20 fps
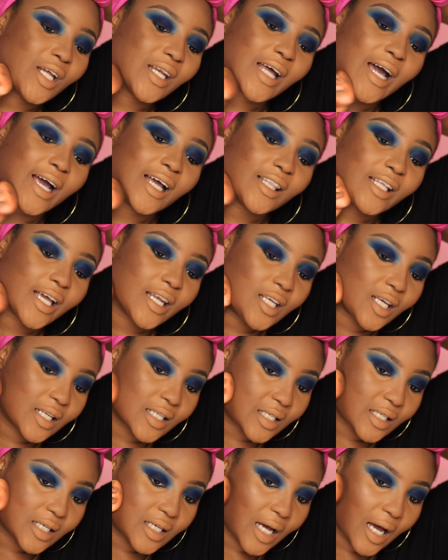and highlighting
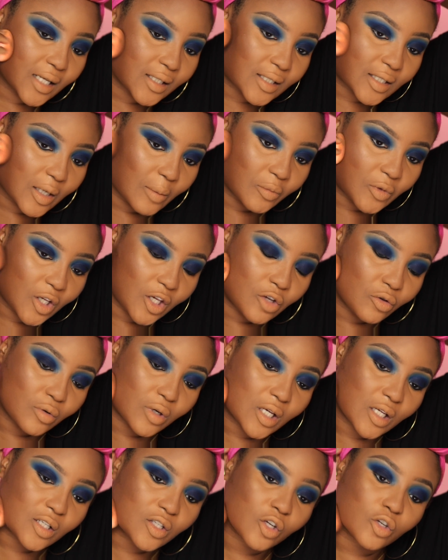is not something you
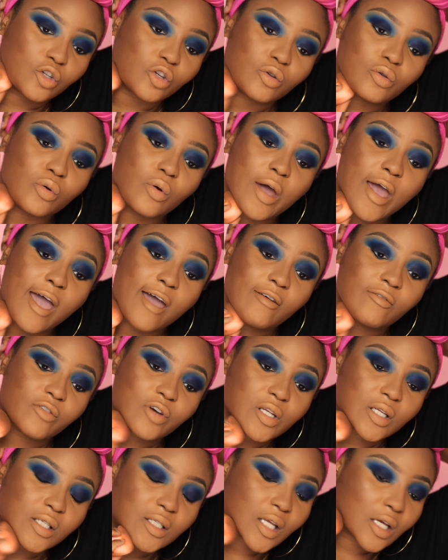need to do
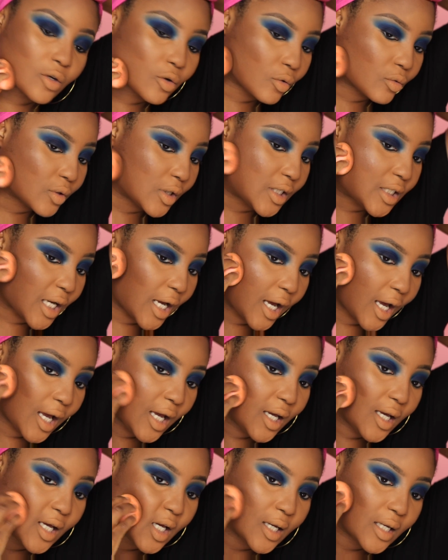every single
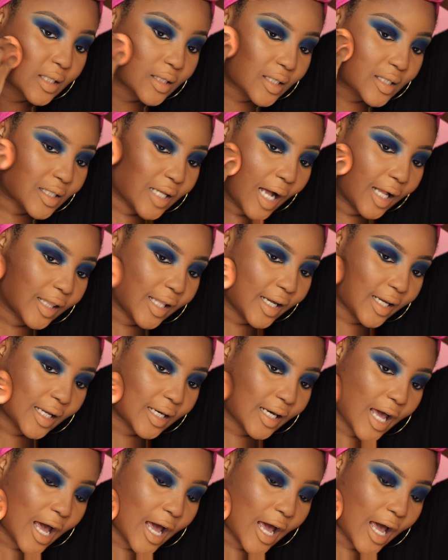day. It's not like an